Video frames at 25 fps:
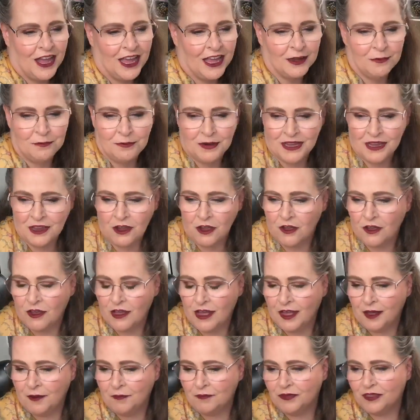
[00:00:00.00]
hand me
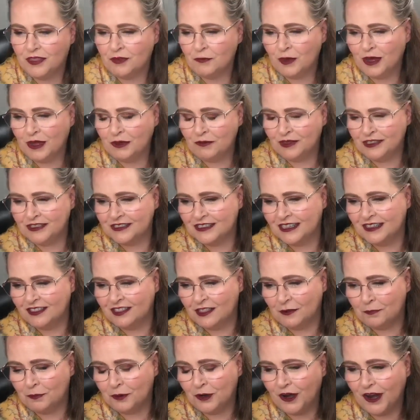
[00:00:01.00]
um, what was
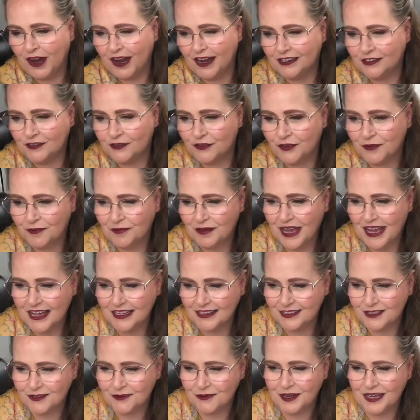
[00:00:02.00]
the prize from
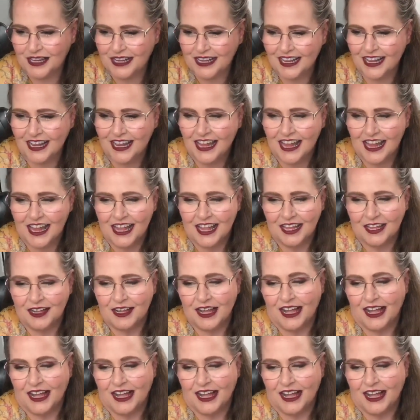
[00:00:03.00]
last week. Yeah, you bet.